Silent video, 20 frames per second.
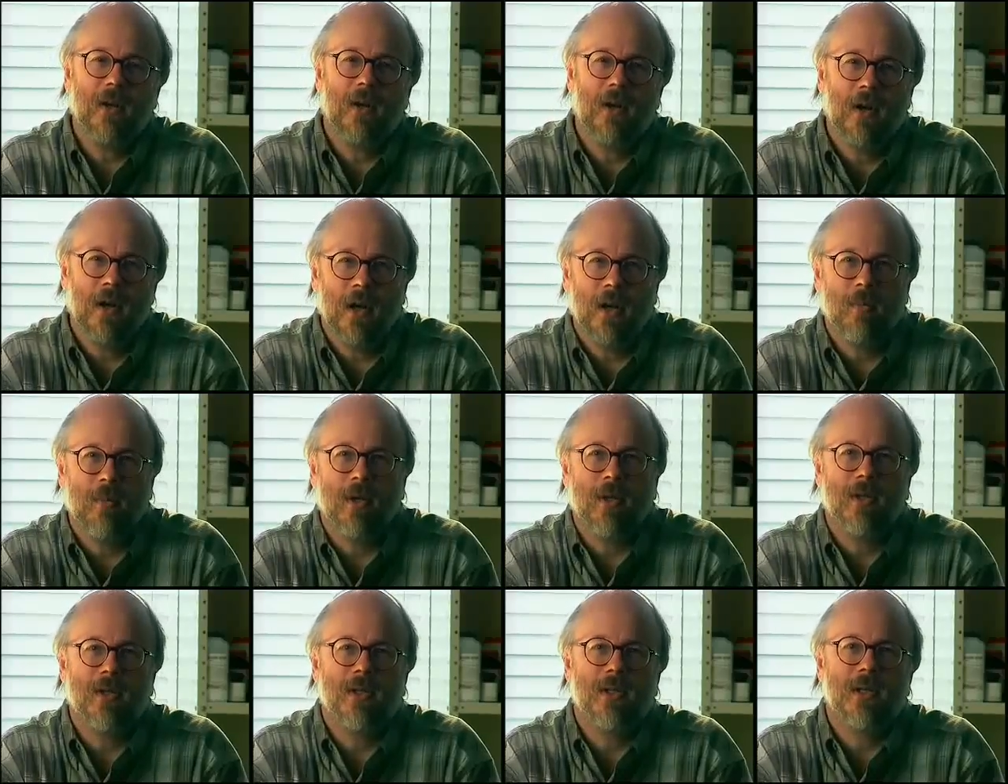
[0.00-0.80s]

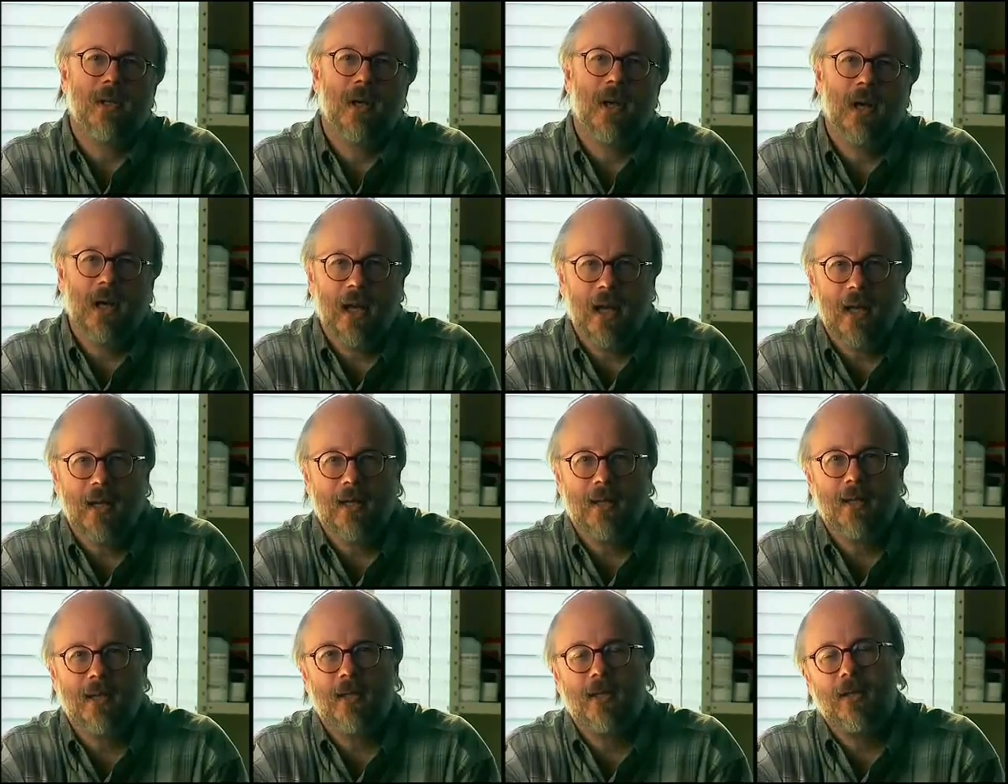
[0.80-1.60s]
arguments
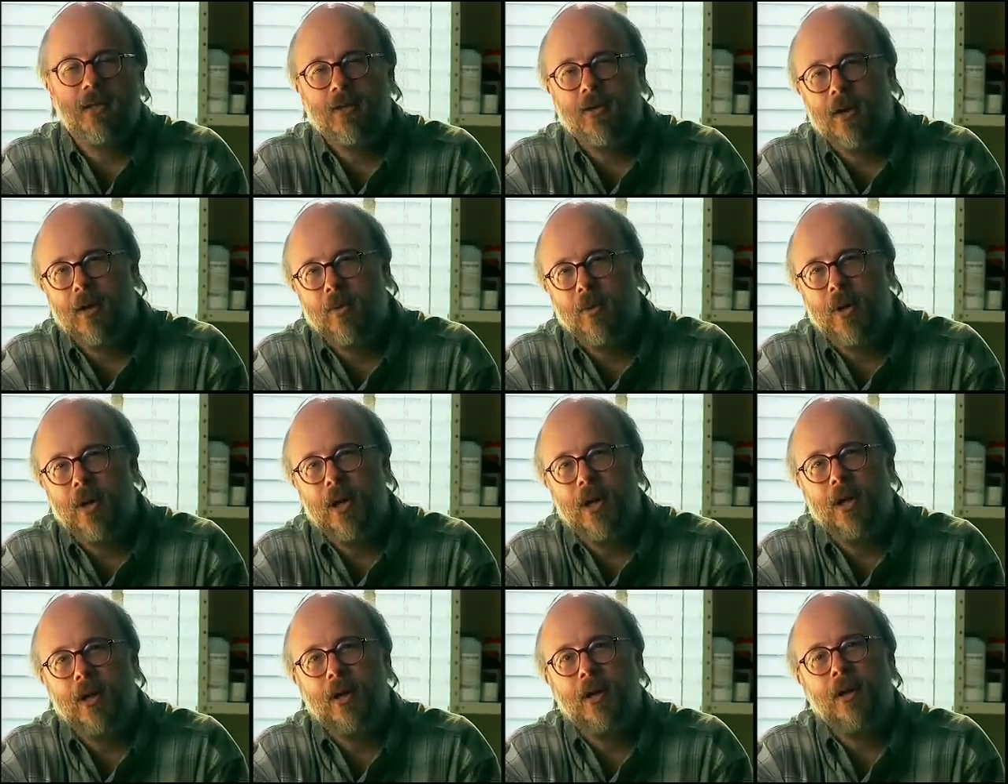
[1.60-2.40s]
against
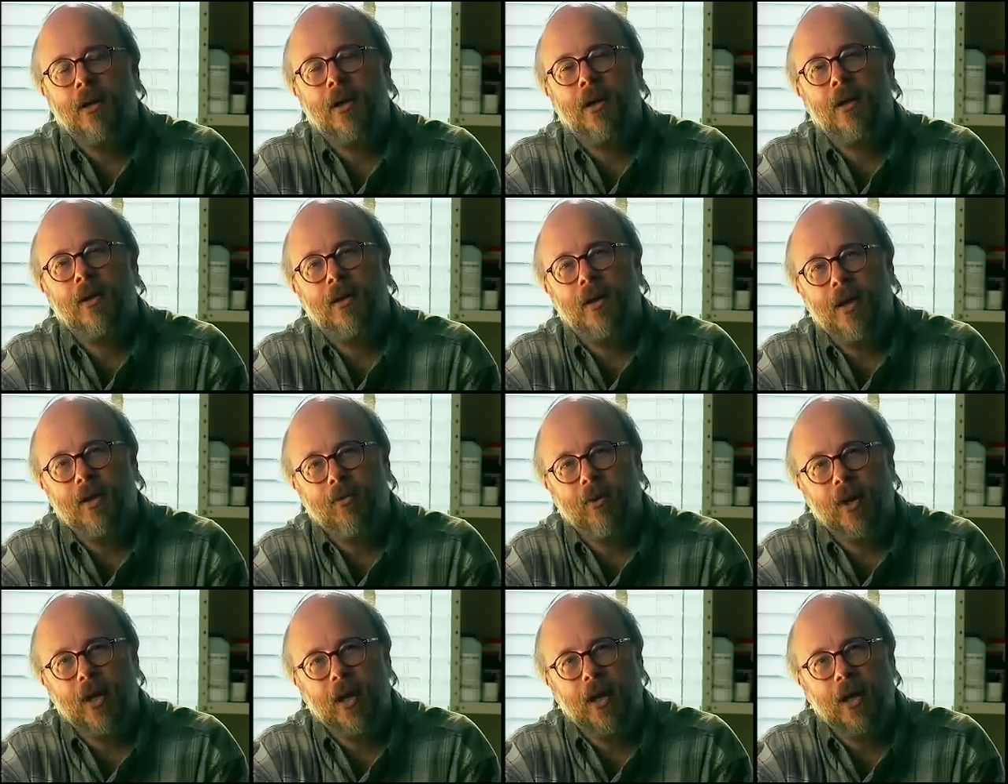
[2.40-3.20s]
Darwinian
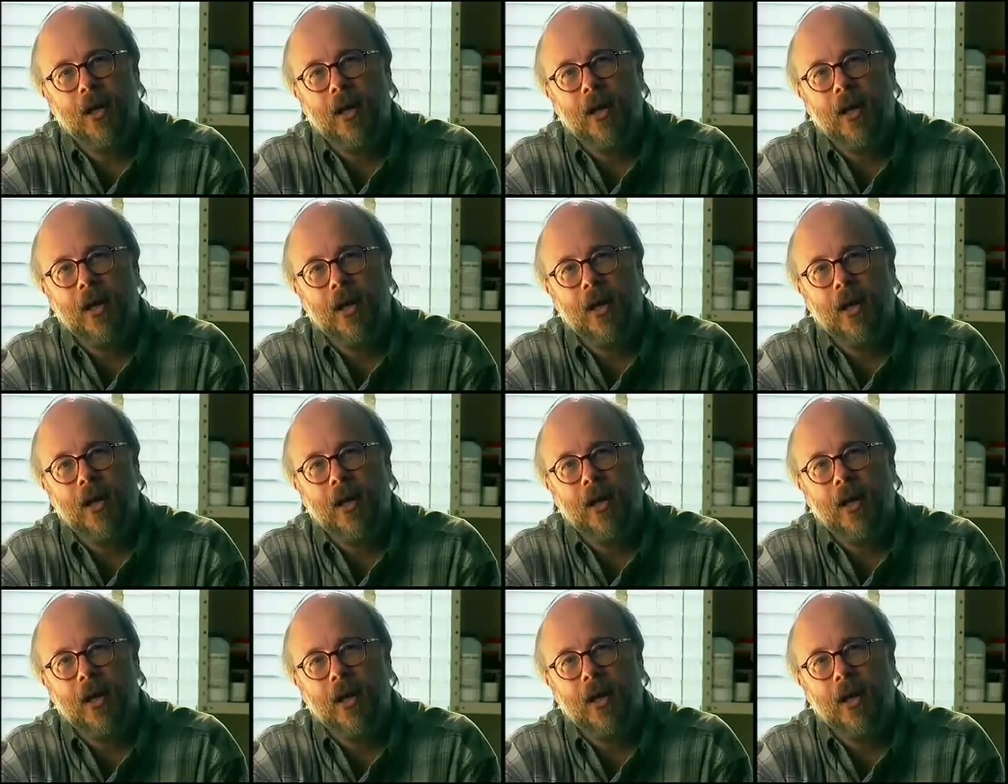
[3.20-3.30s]
theory